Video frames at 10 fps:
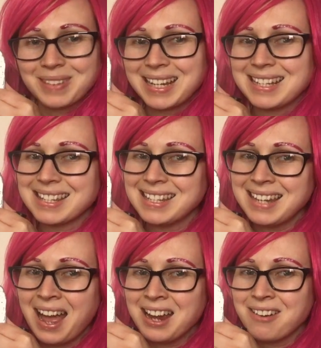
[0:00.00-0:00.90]
It's the
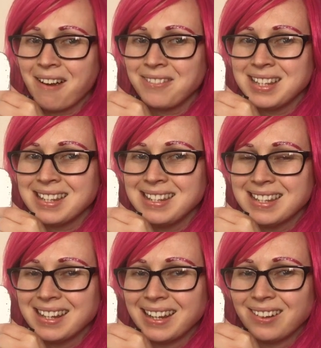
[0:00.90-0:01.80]
digraph,
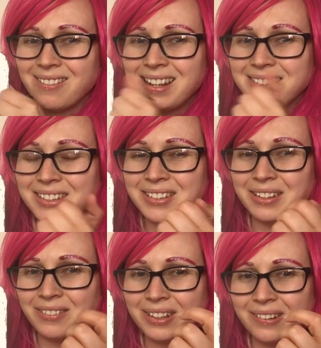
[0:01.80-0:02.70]
isn't it? Well done
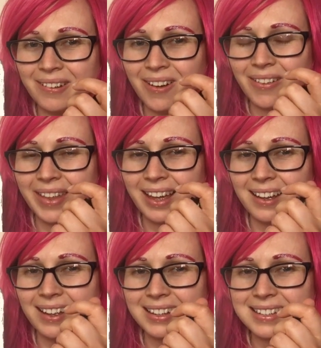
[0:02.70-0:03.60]
if you got that.